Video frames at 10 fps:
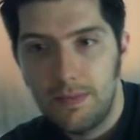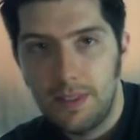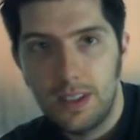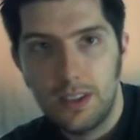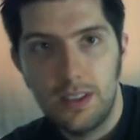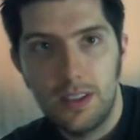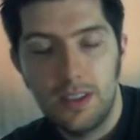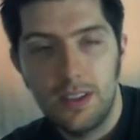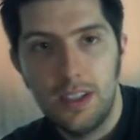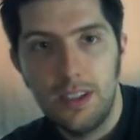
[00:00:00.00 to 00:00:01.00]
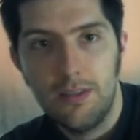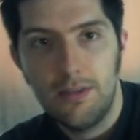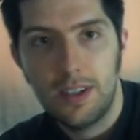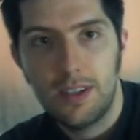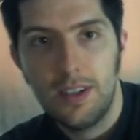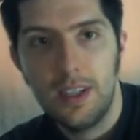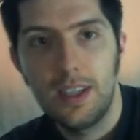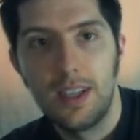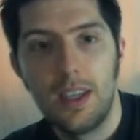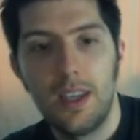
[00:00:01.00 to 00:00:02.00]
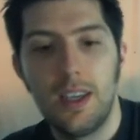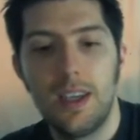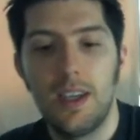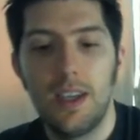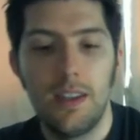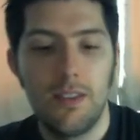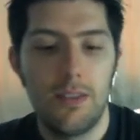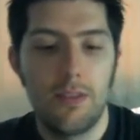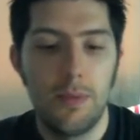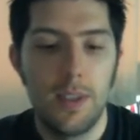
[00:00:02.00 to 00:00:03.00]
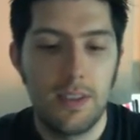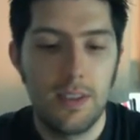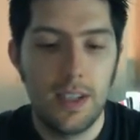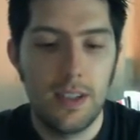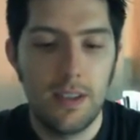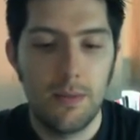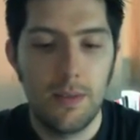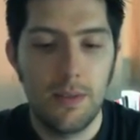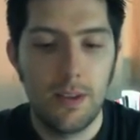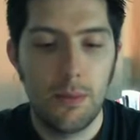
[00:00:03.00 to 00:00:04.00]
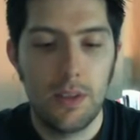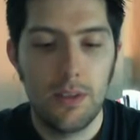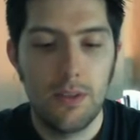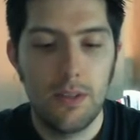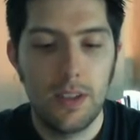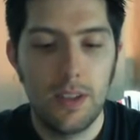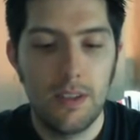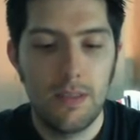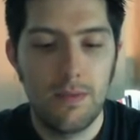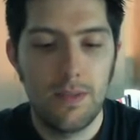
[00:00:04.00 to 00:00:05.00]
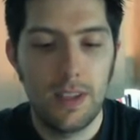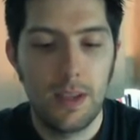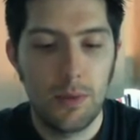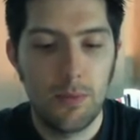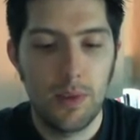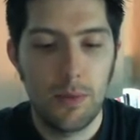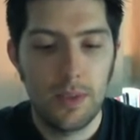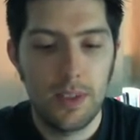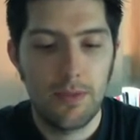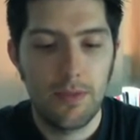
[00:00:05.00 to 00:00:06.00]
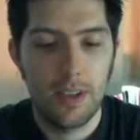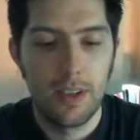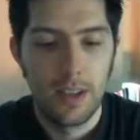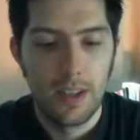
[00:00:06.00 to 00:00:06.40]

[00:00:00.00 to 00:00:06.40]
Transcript: Legion figure really. Transformation is dead simple. I'm not going to bother showing you. It's the same as pretty much every